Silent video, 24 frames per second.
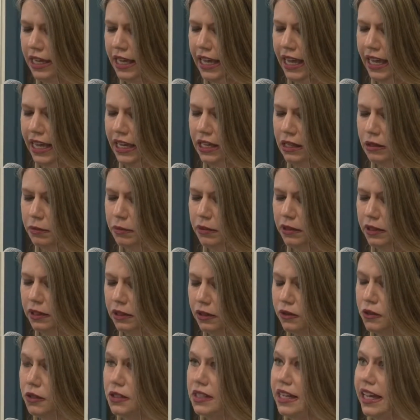and
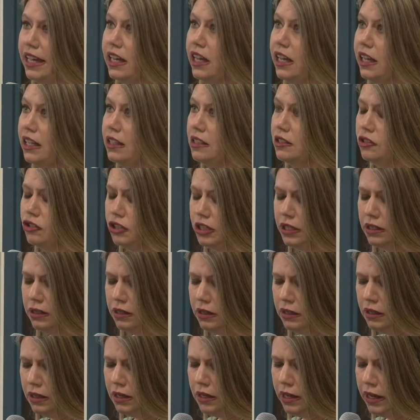political psychology
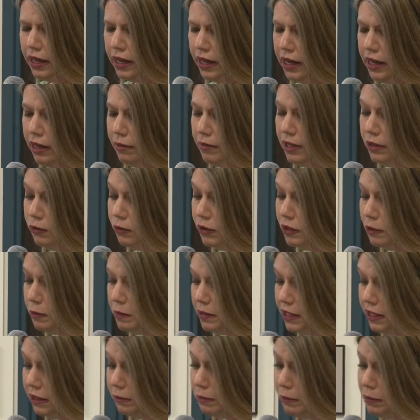um, and with a big,